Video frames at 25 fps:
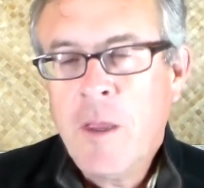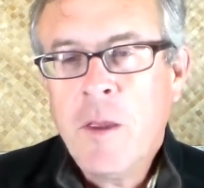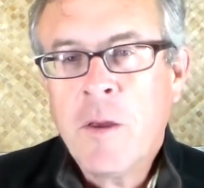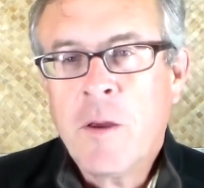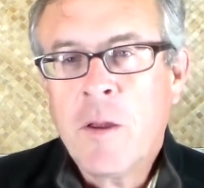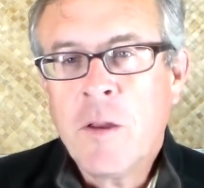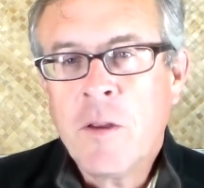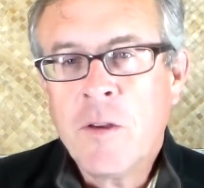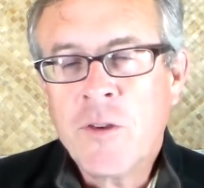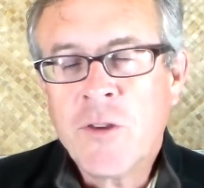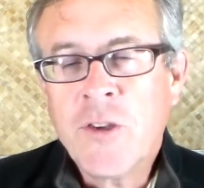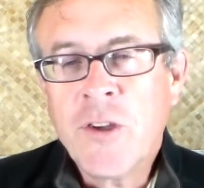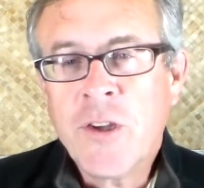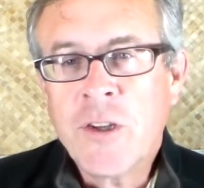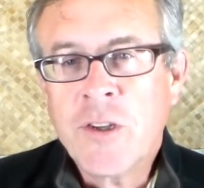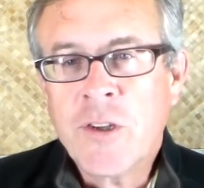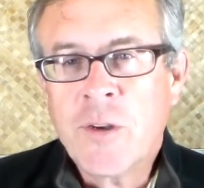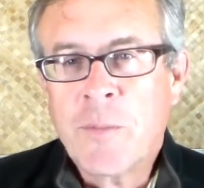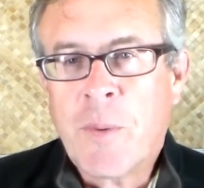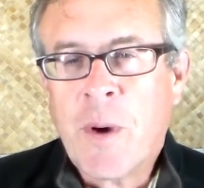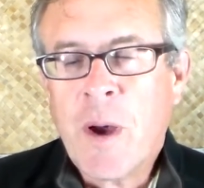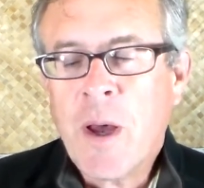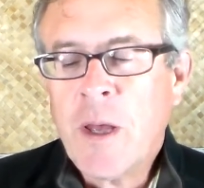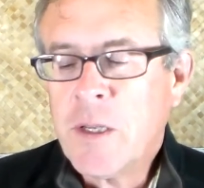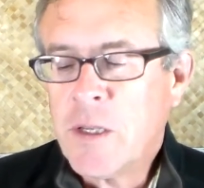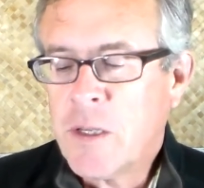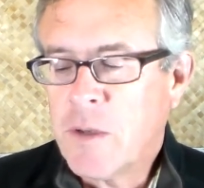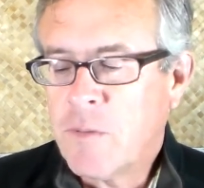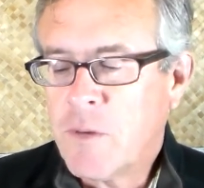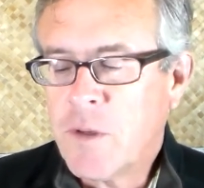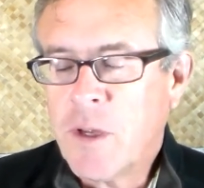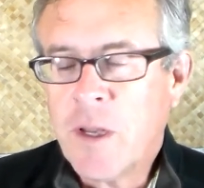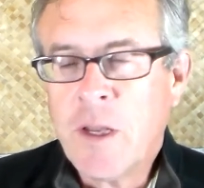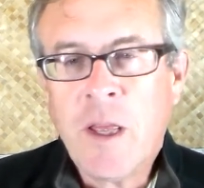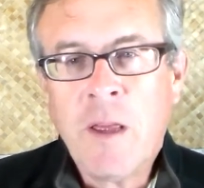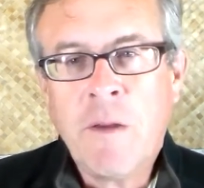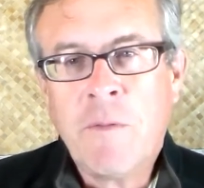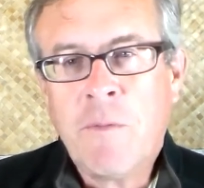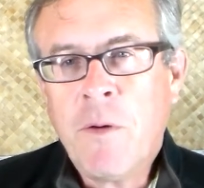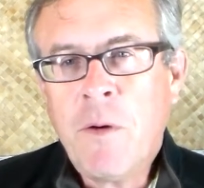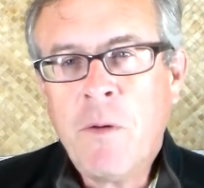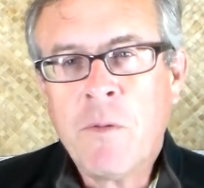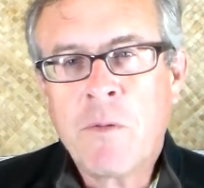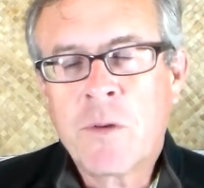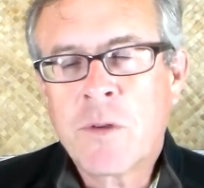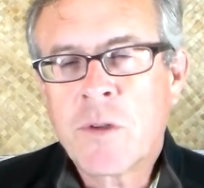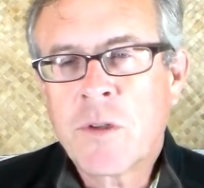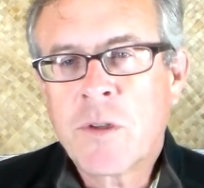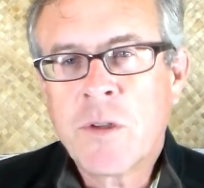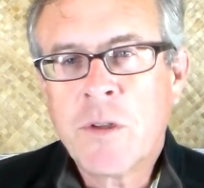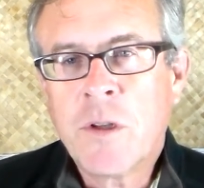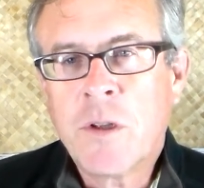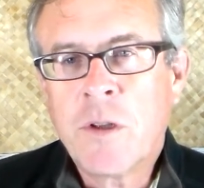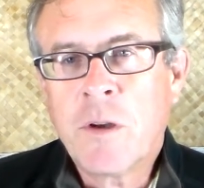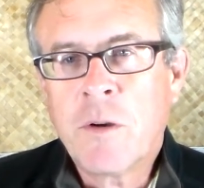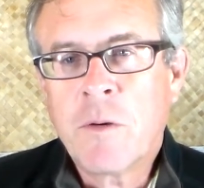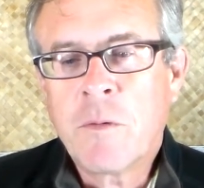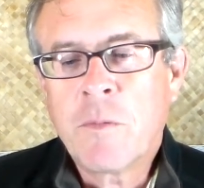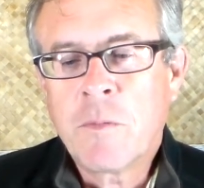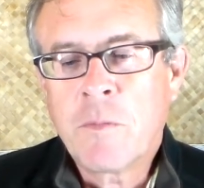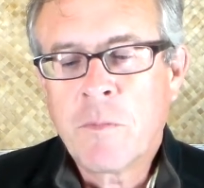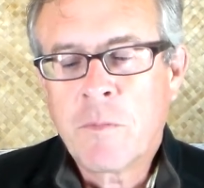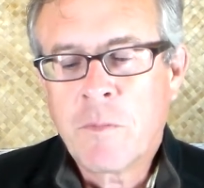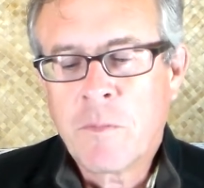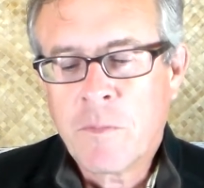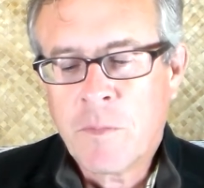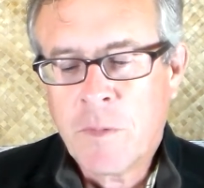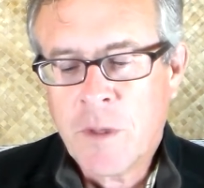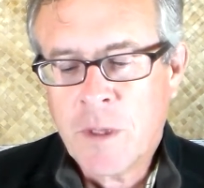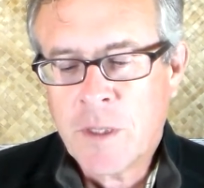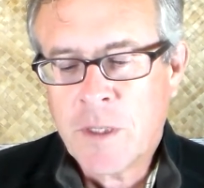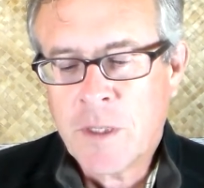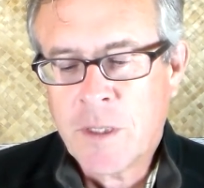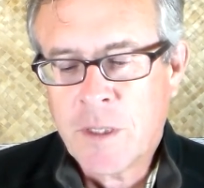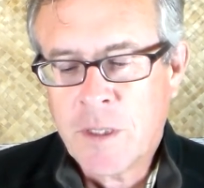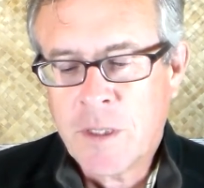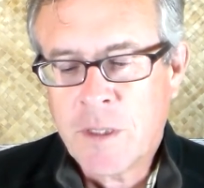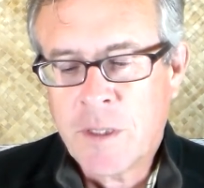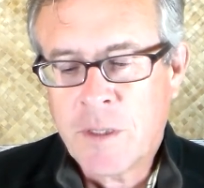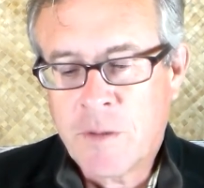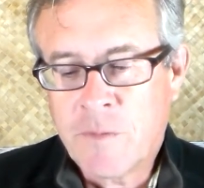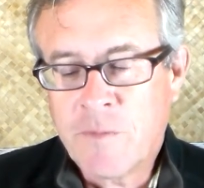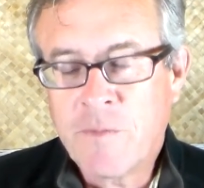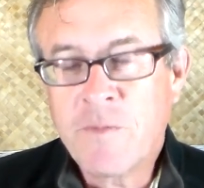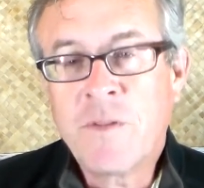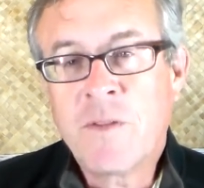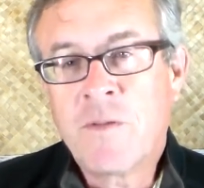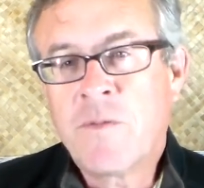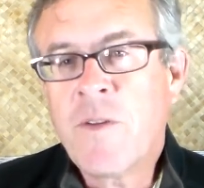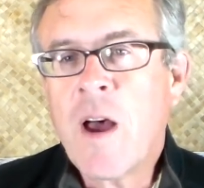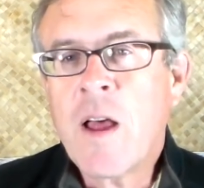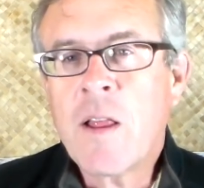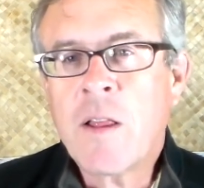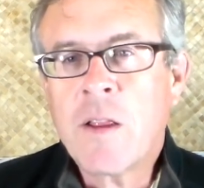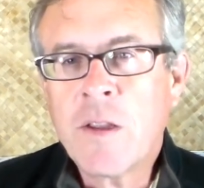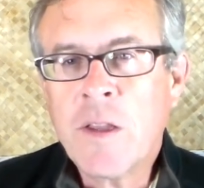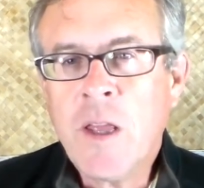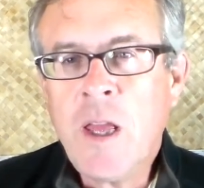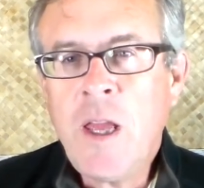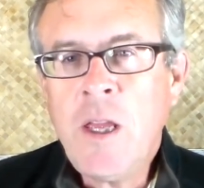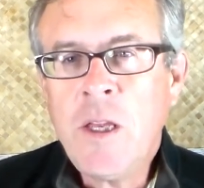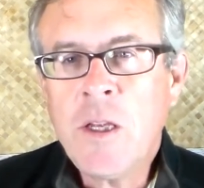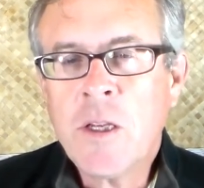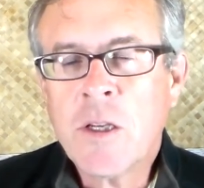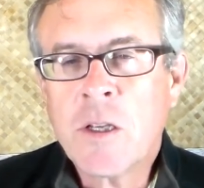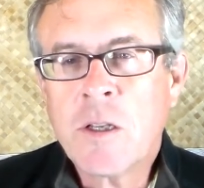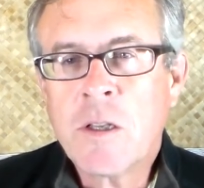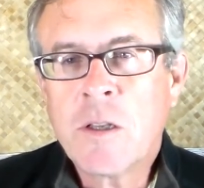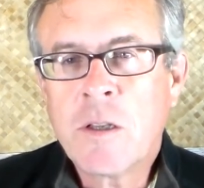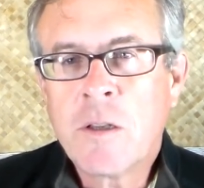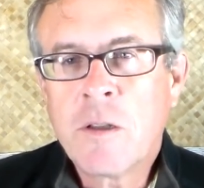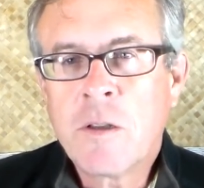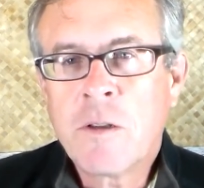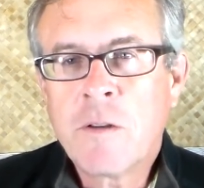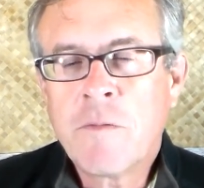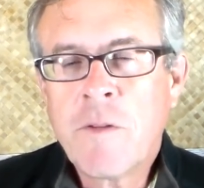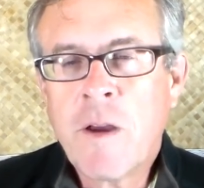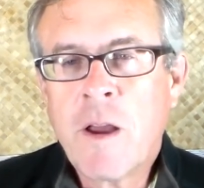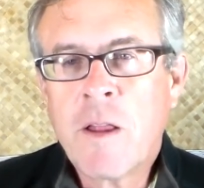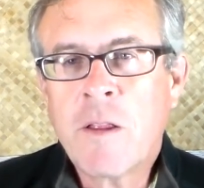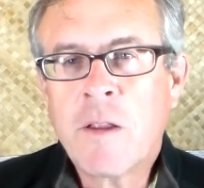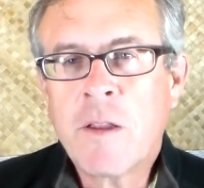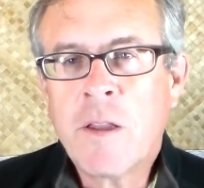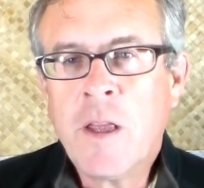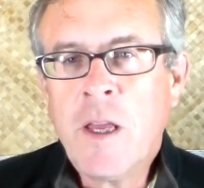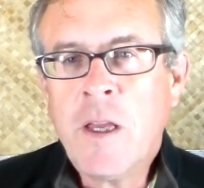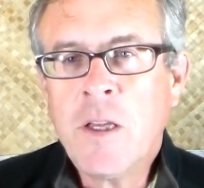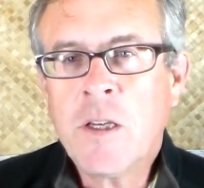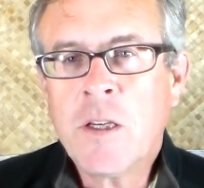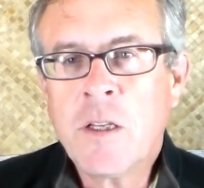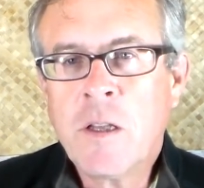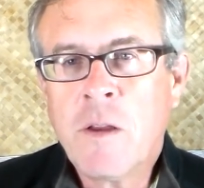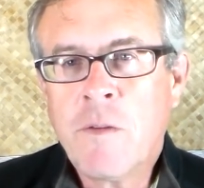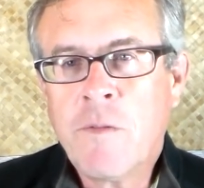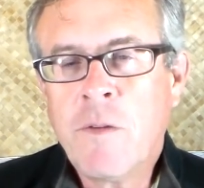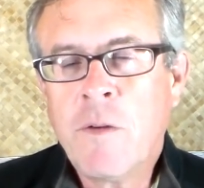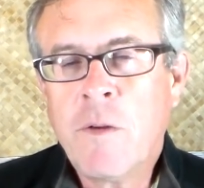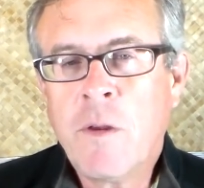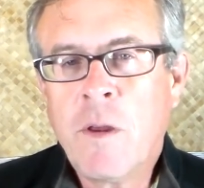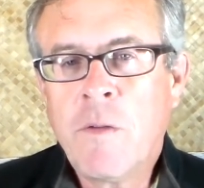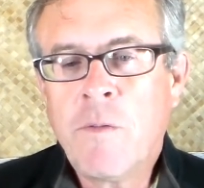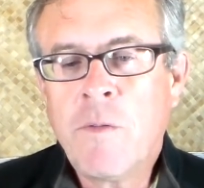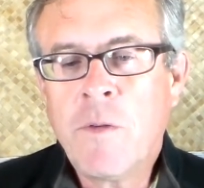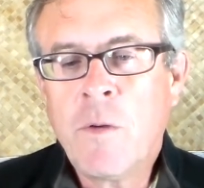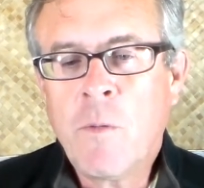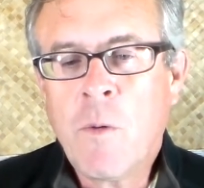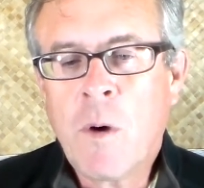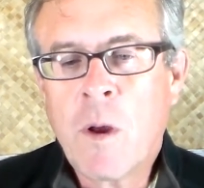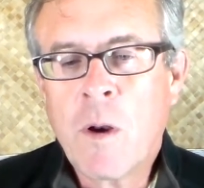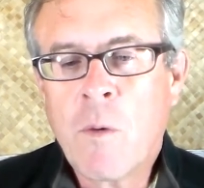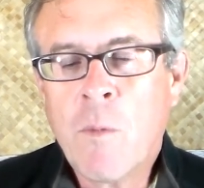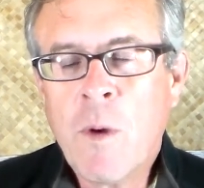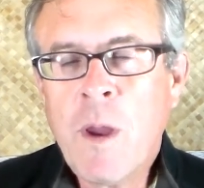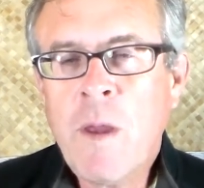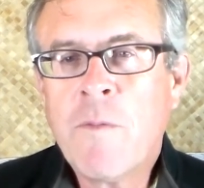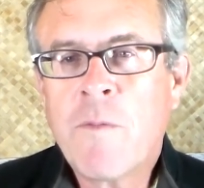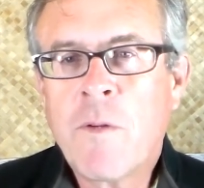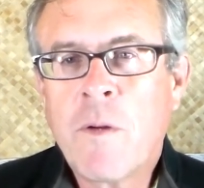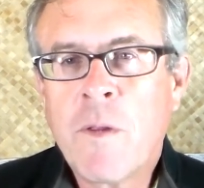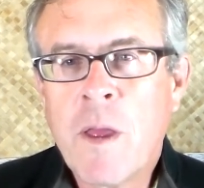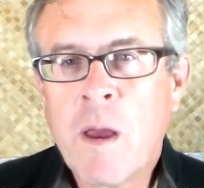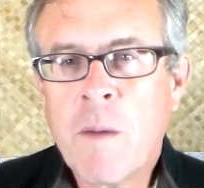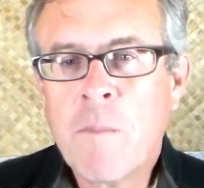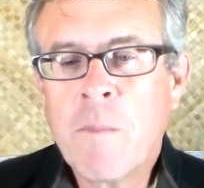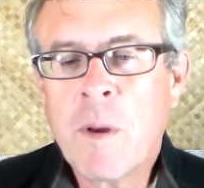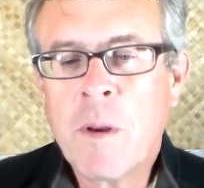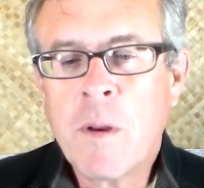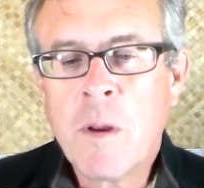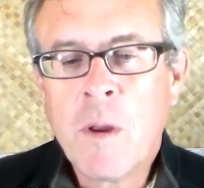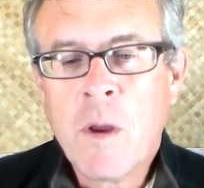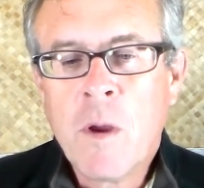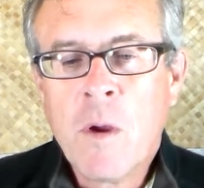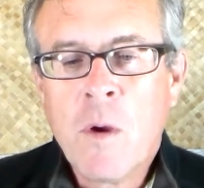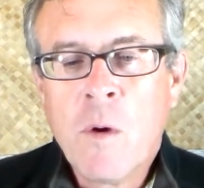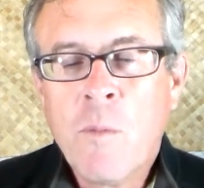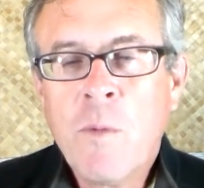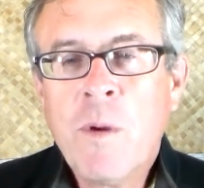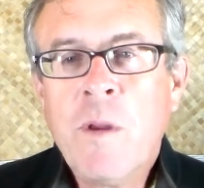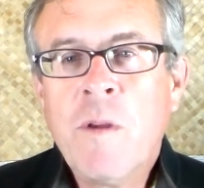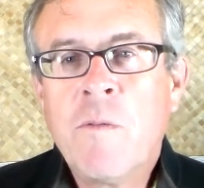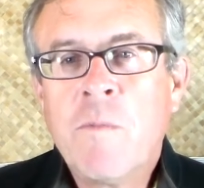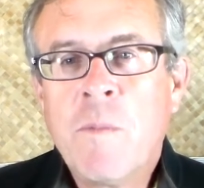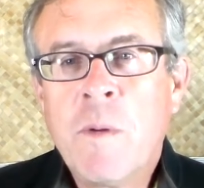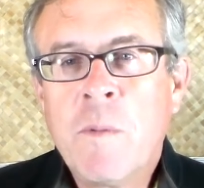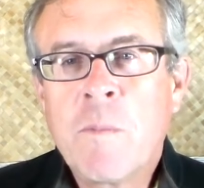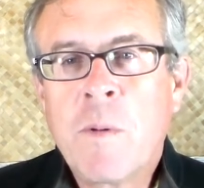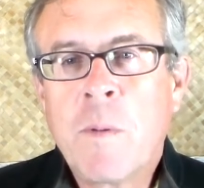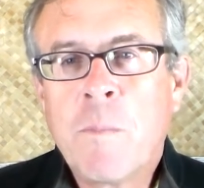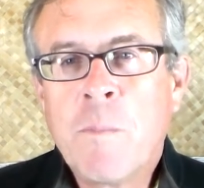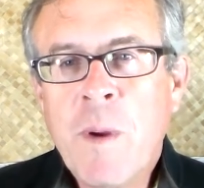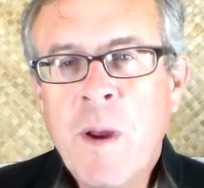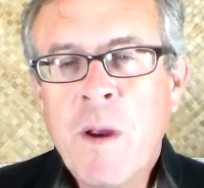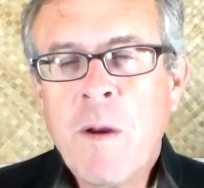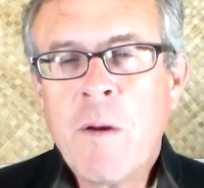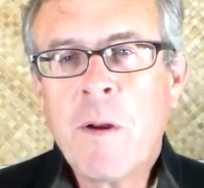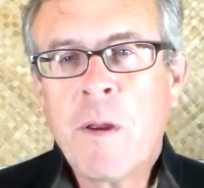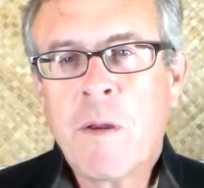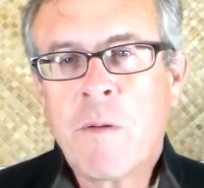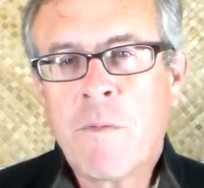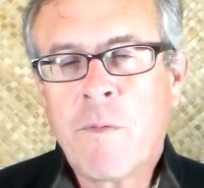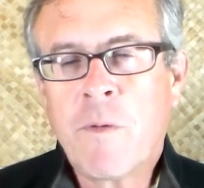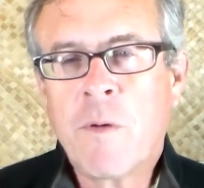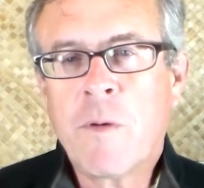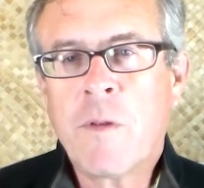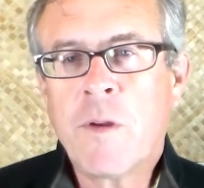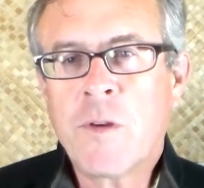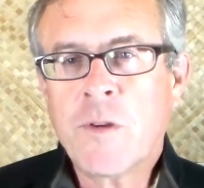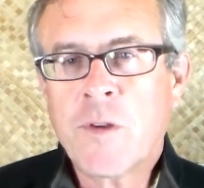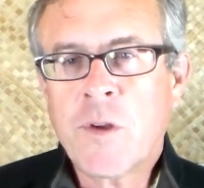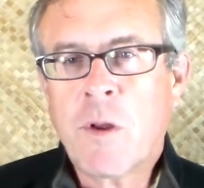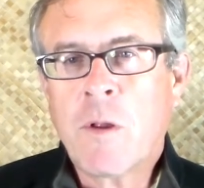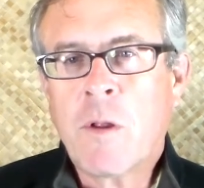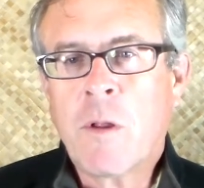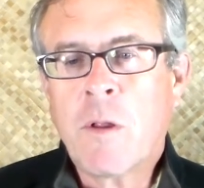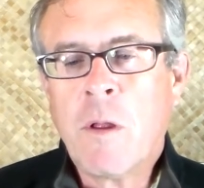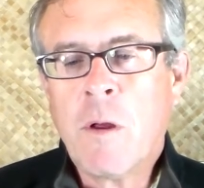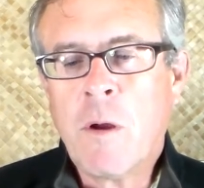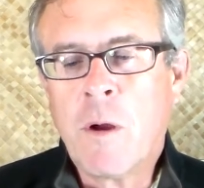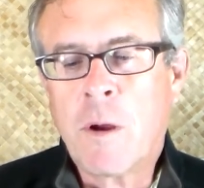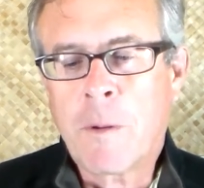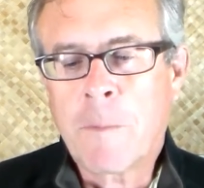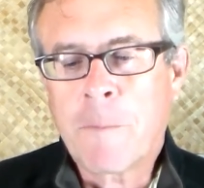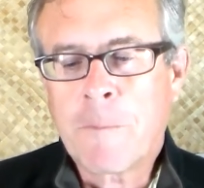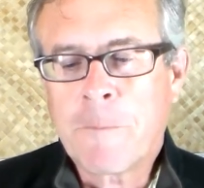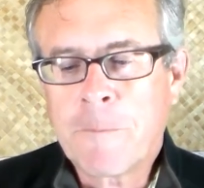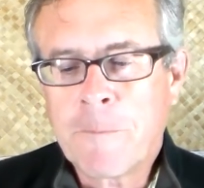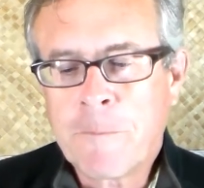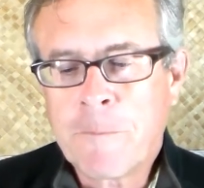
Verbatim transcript: You can see as a positive saying, hey folks, you know, this it's validation, validation if you, if you want to wait for that, but we have been preparing for this all along.